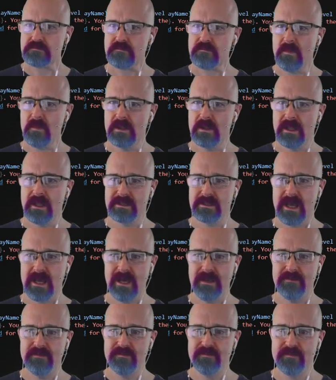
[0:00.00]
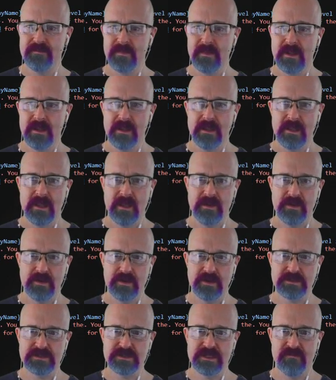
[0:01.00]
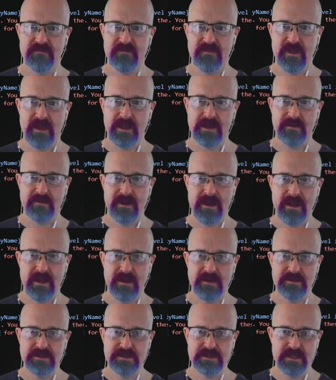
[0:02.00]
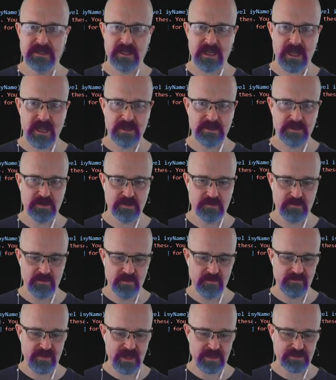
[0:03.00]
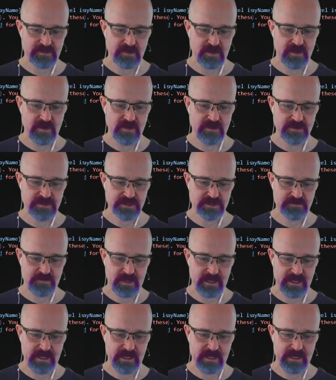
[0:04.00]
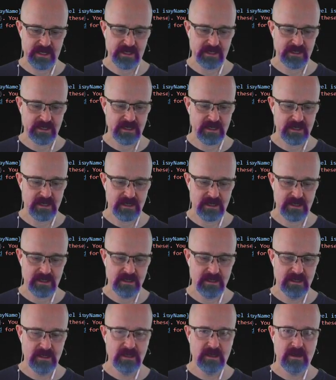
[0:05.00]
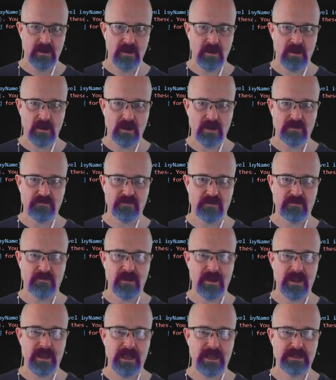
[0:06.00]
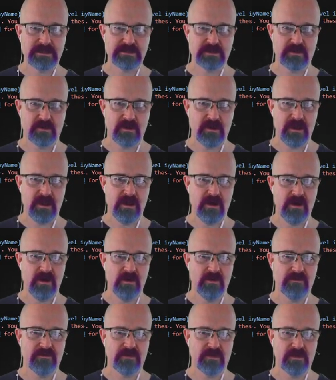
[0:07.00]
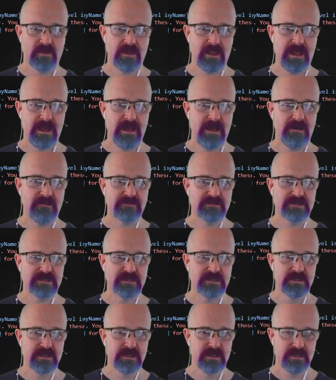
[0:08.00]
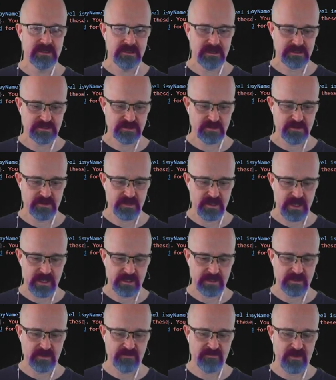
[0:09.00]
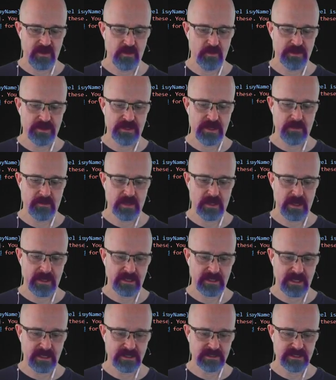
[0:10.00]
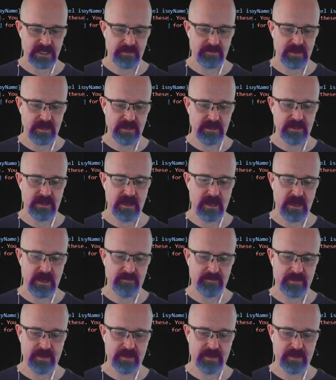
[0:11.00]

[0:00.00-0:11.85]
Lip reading: Like that. And there you can see I'm flying around. And you can move that drone just by hitting R for right or L for left, that sort of thing. And you can follow with a number, like I can type an up